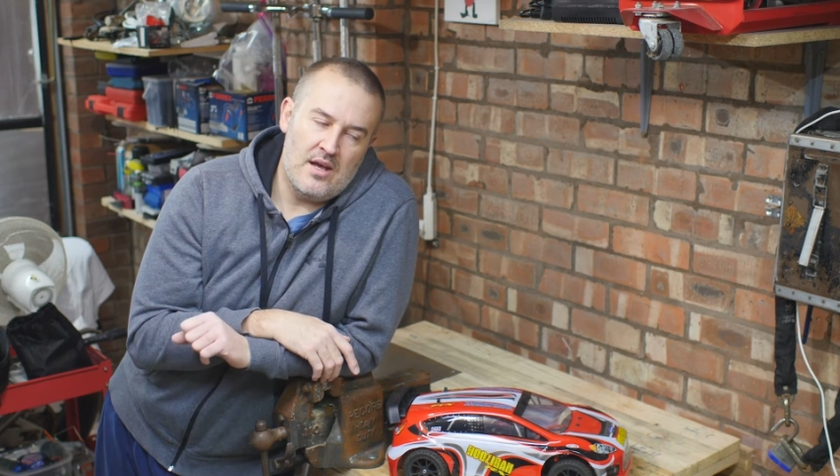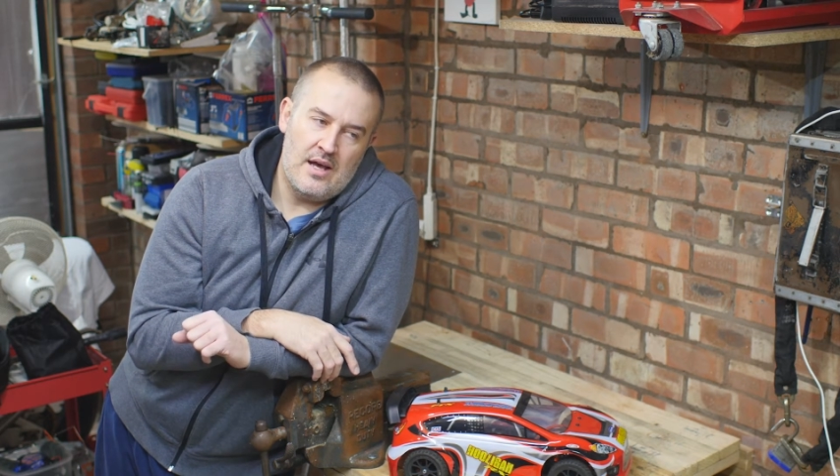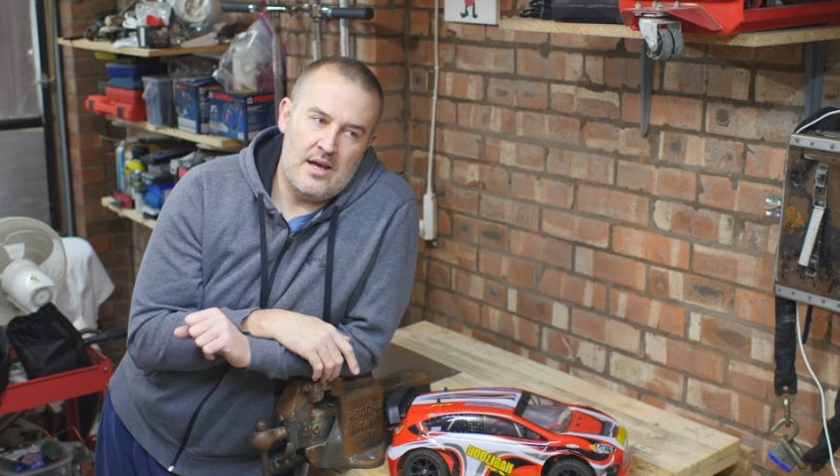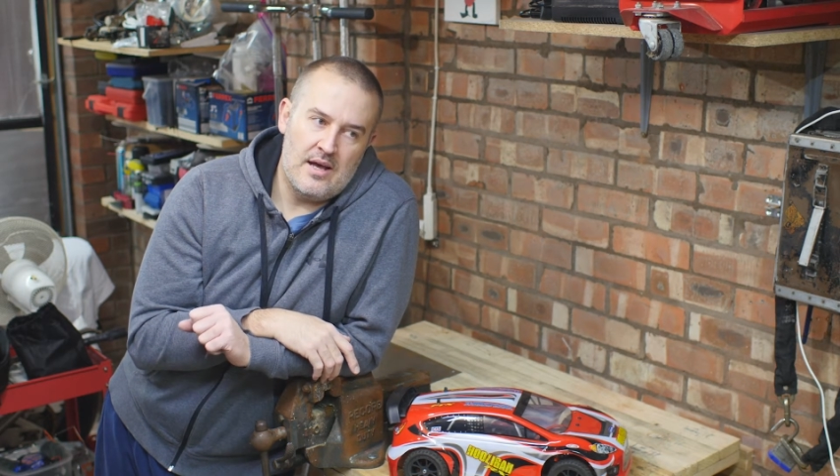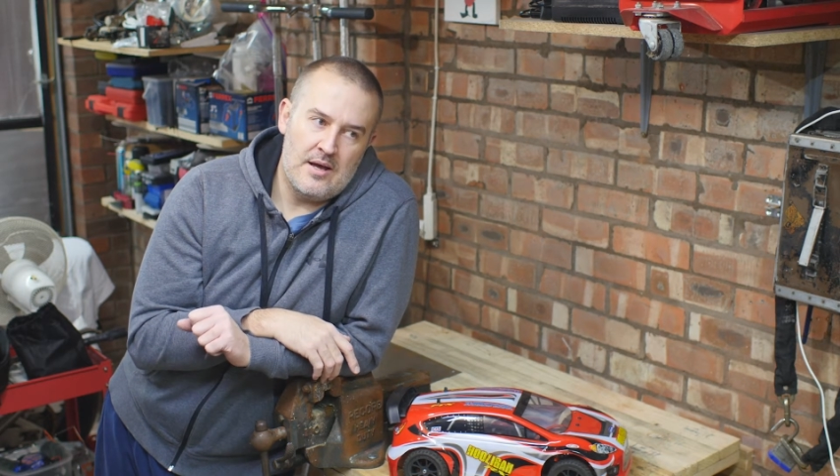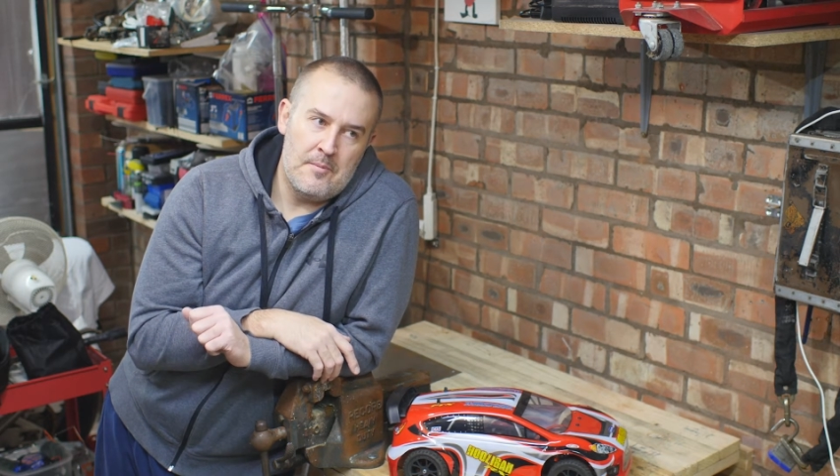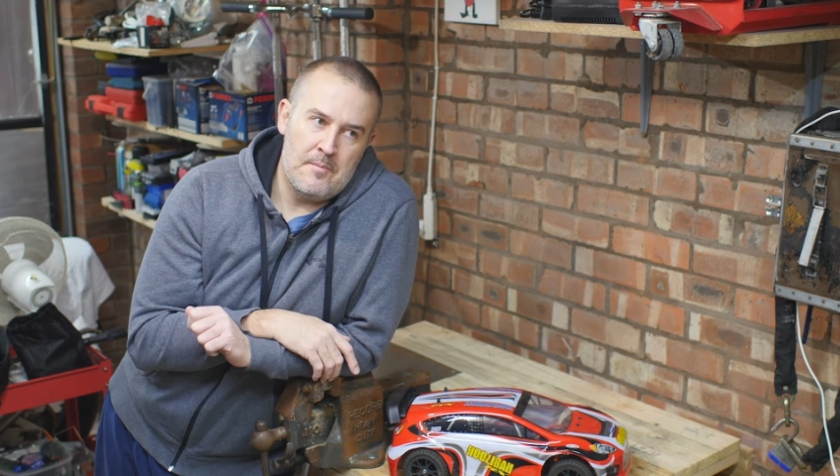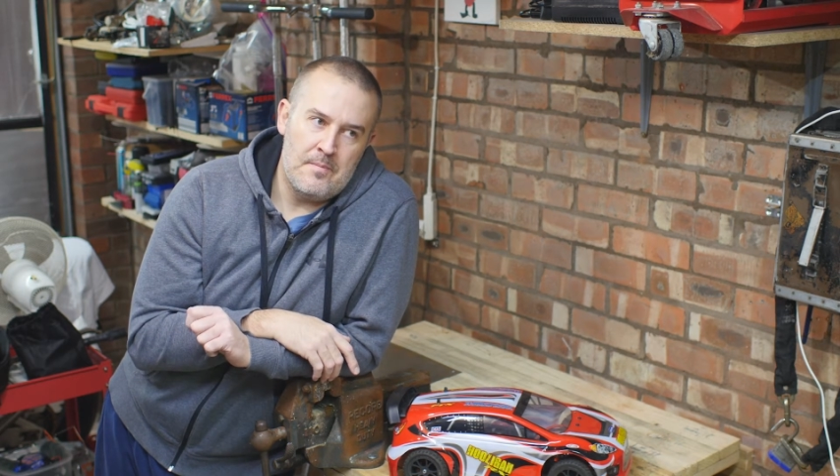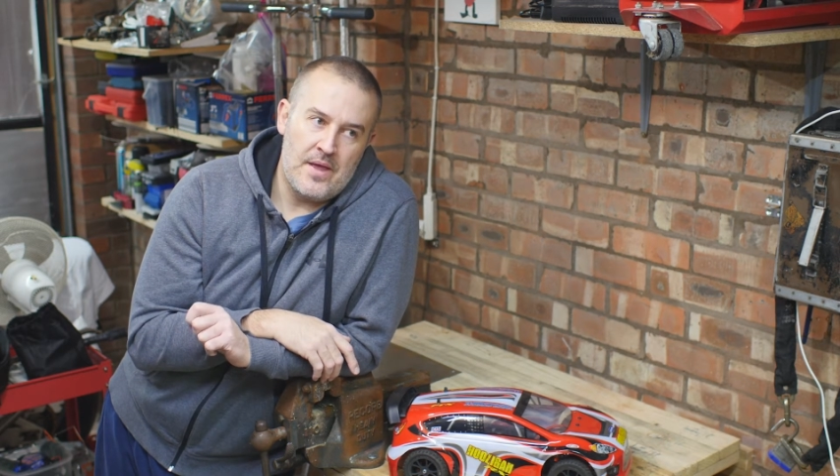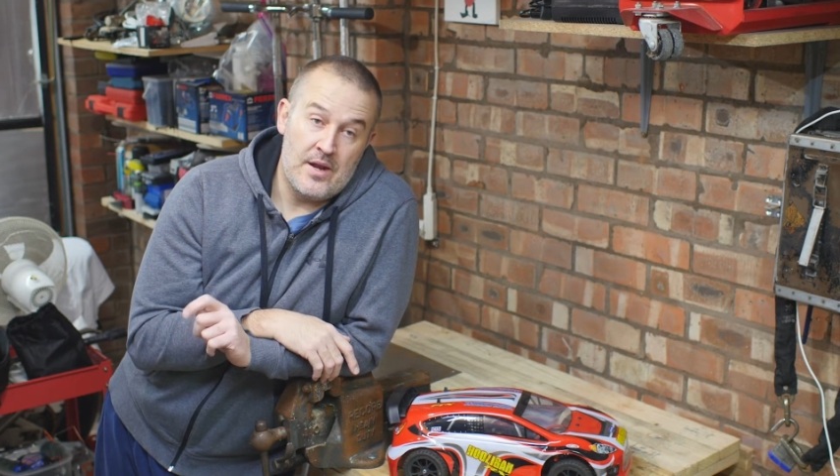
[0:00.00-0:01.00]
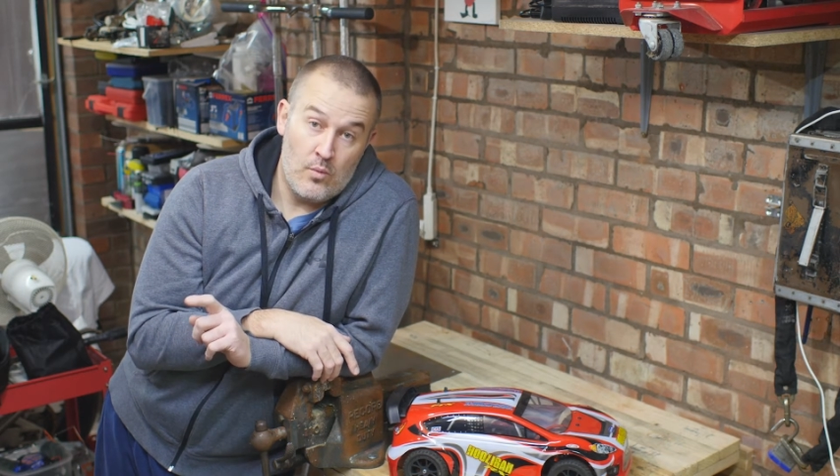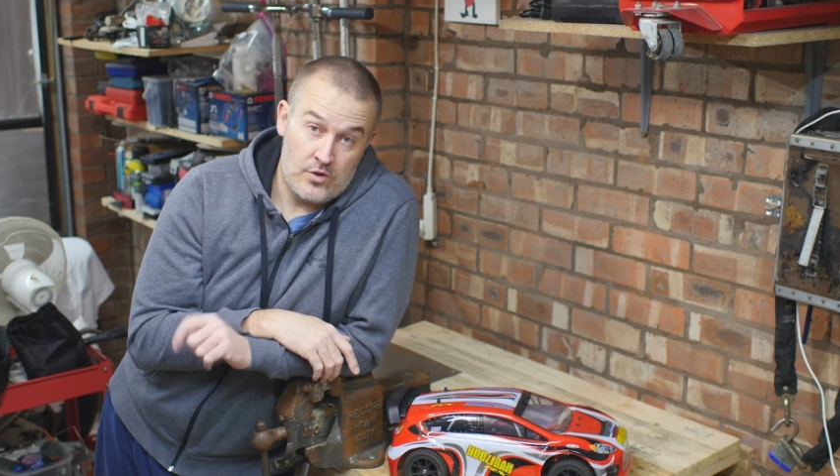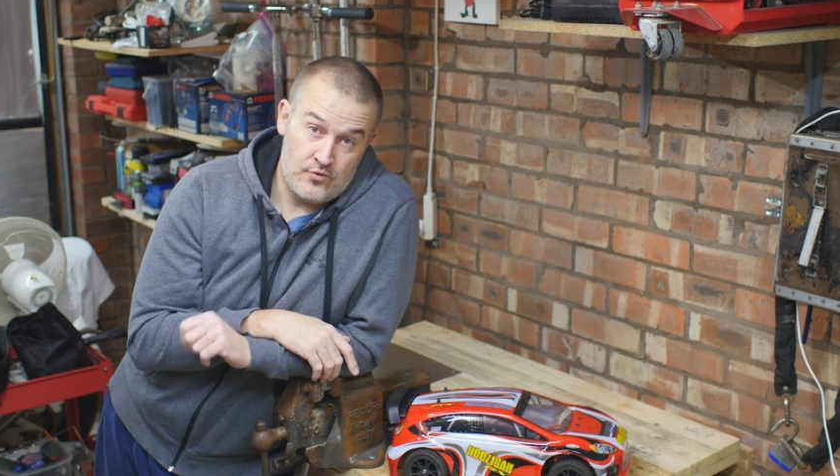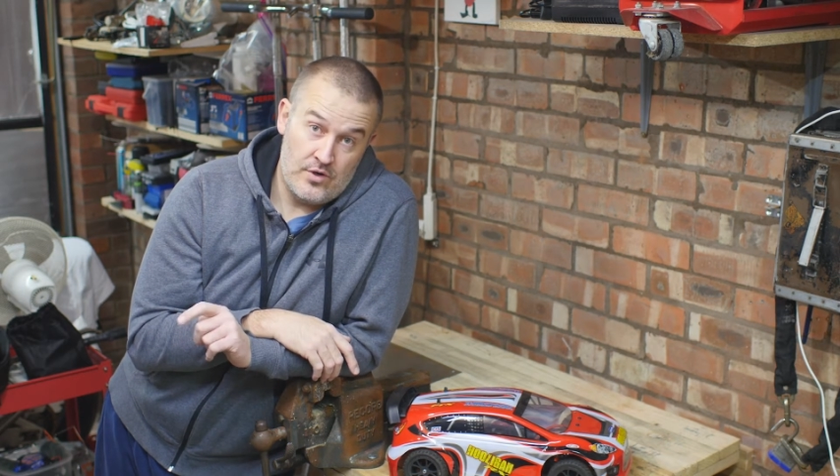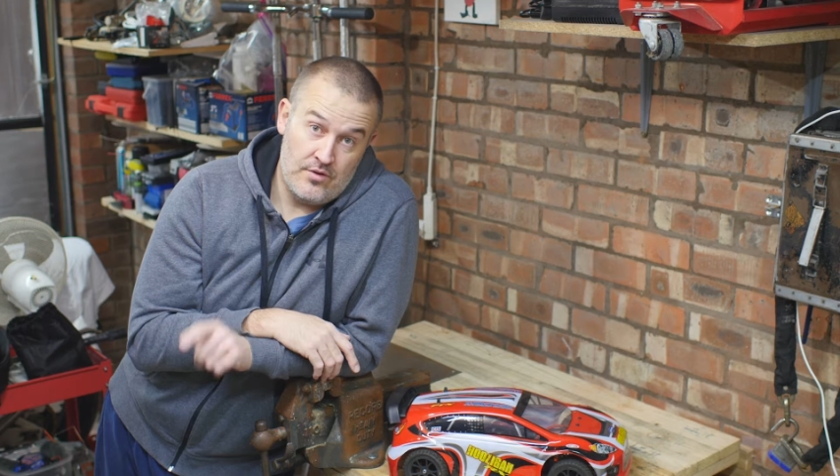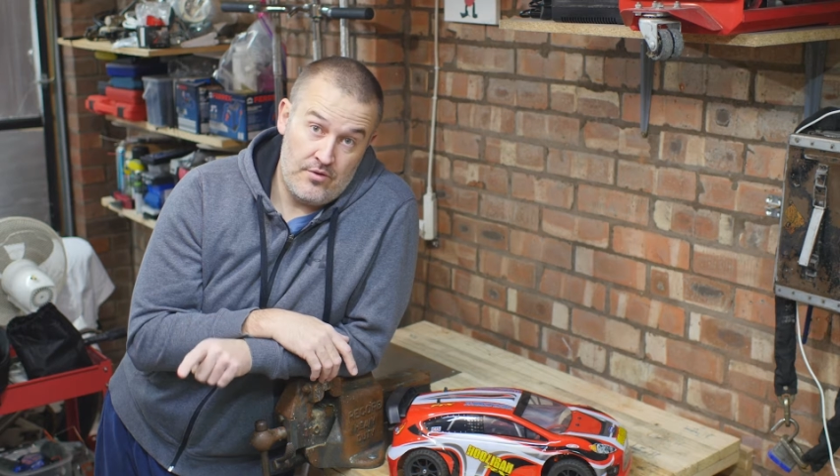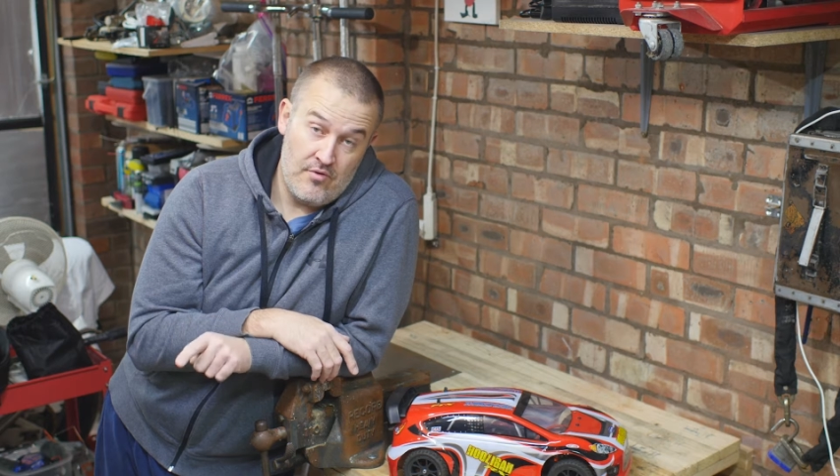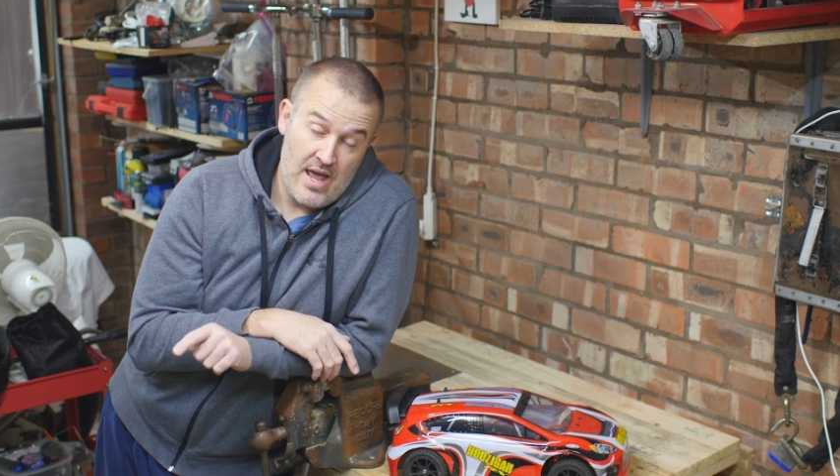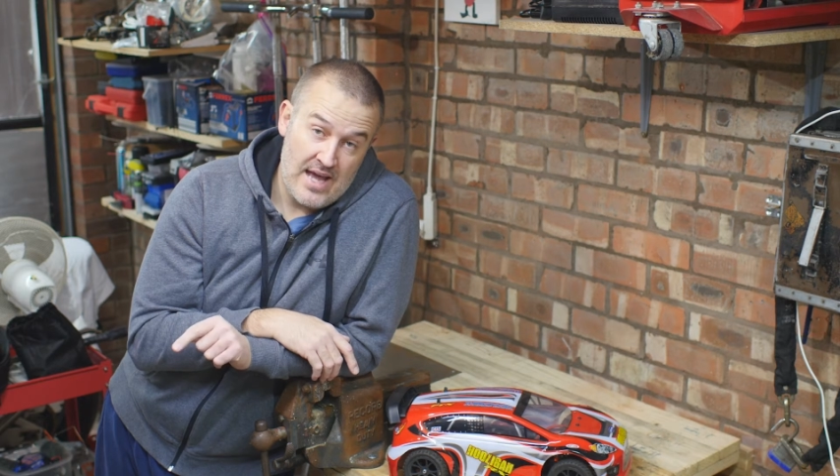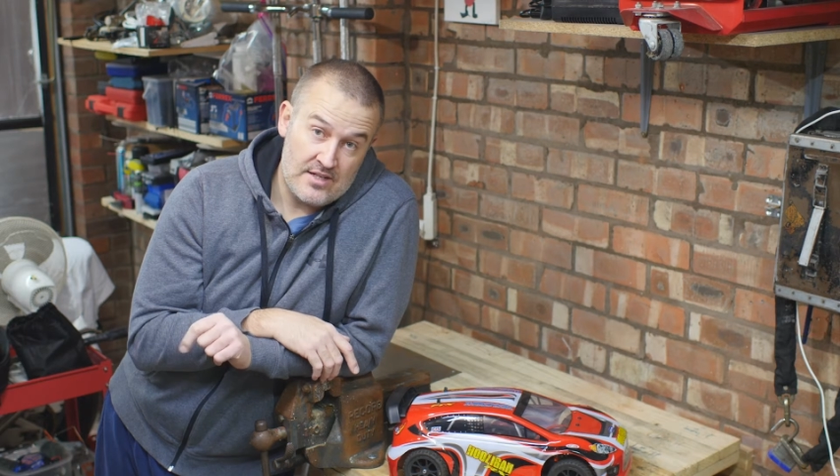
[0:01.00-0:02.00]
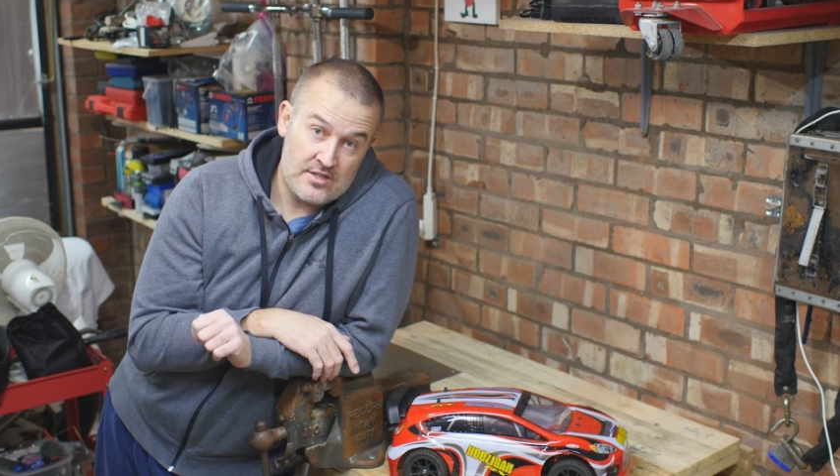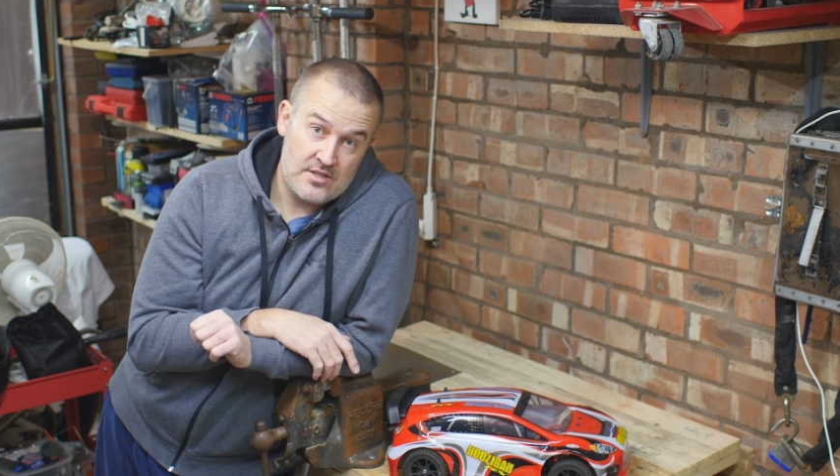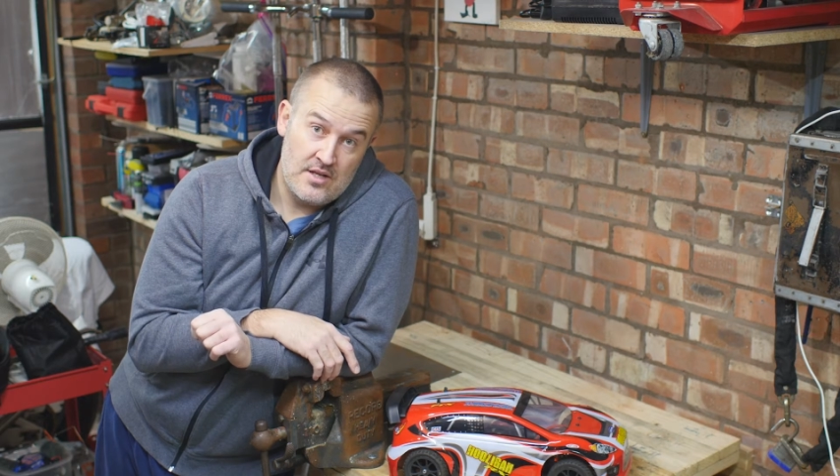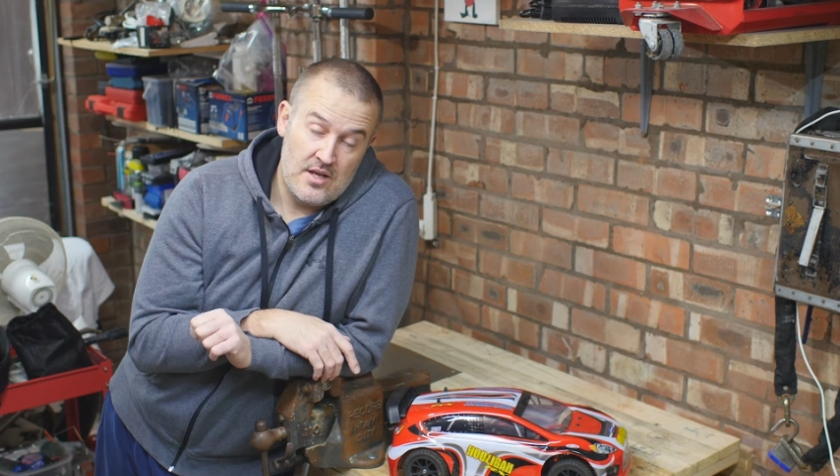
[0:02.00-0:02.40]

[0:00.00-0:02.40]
and it was running on 3S,